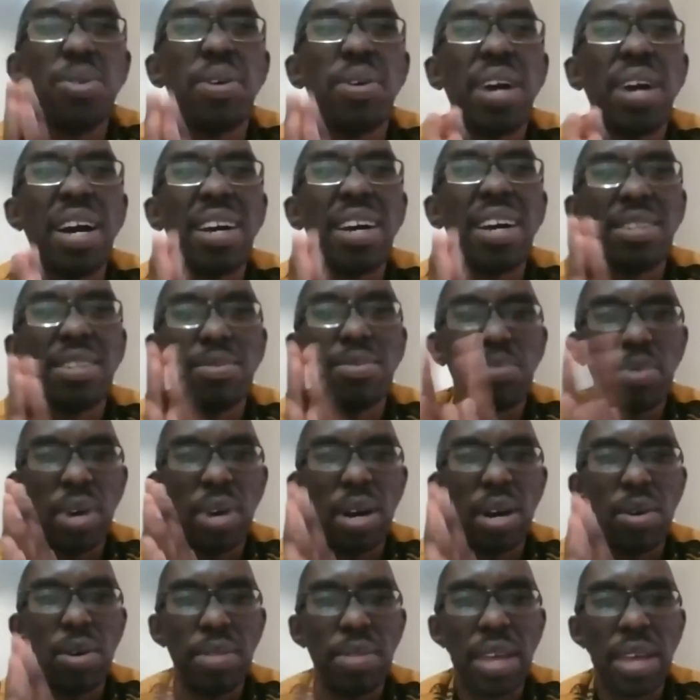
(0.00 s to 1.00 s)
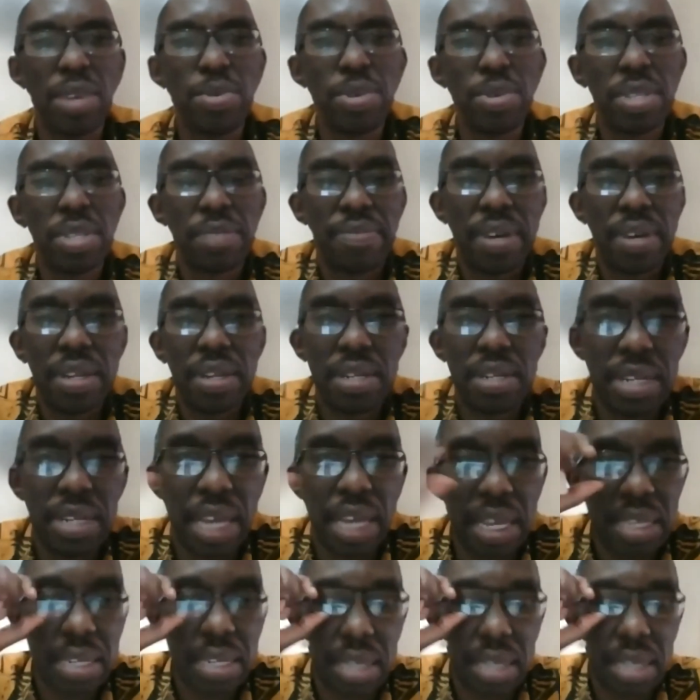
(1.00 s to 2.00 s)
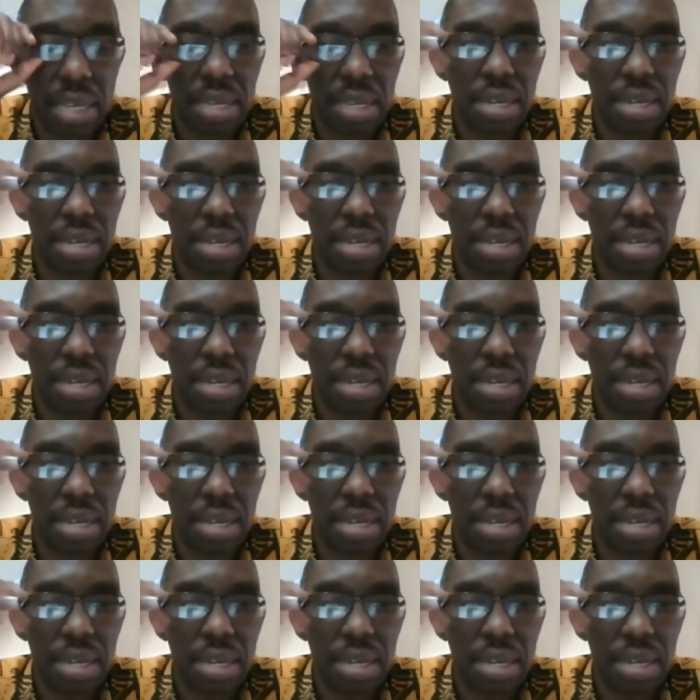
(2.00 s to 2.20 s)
you, Anne. Wow, that was fantastic.